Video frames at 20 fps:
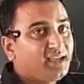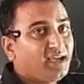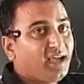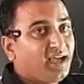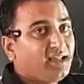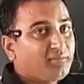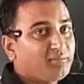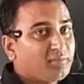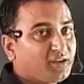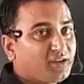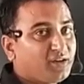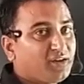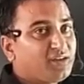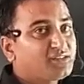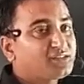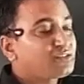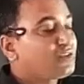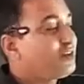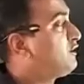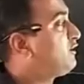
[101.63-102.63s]
and
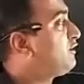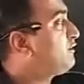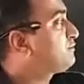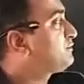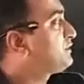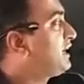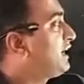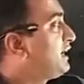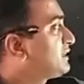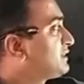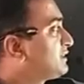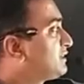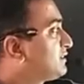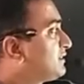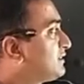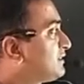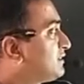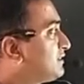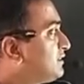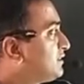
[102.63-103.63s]
because of
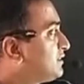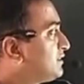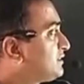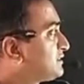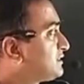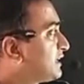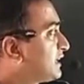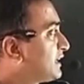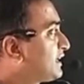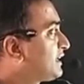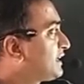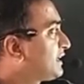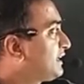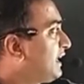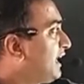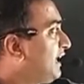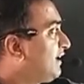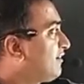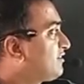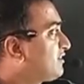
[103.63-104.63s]
that circuit
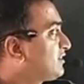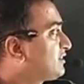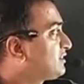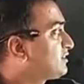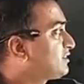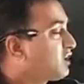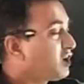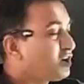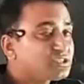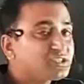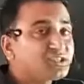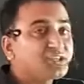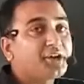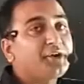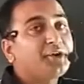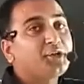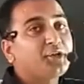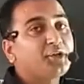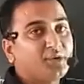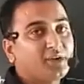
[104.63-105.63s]
having not
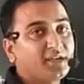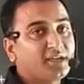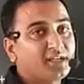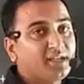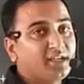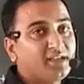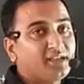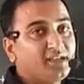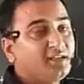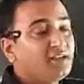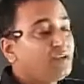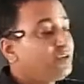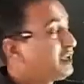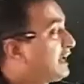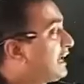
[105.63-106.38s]
continuity,